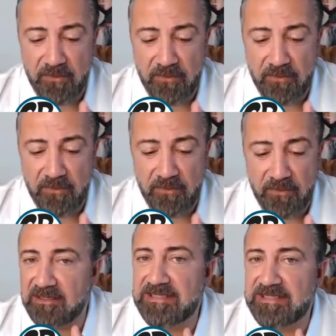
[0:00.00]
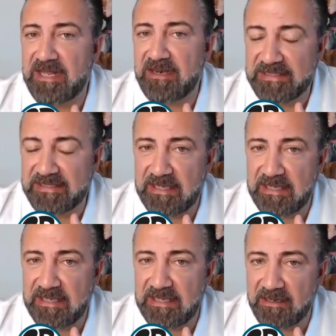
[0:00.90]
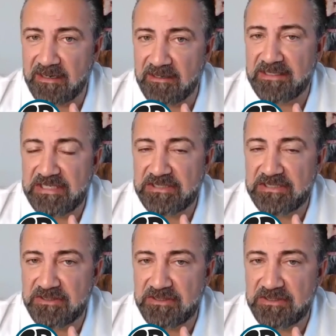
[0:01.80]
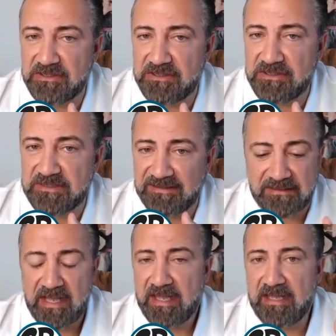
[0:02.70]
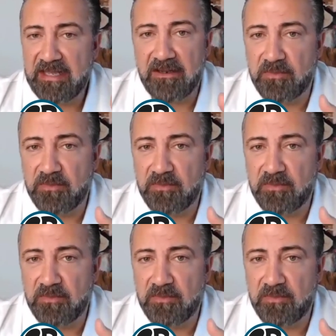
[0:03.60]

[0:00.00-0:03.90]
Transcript: Working with sellers, let it be a seller education piece of content.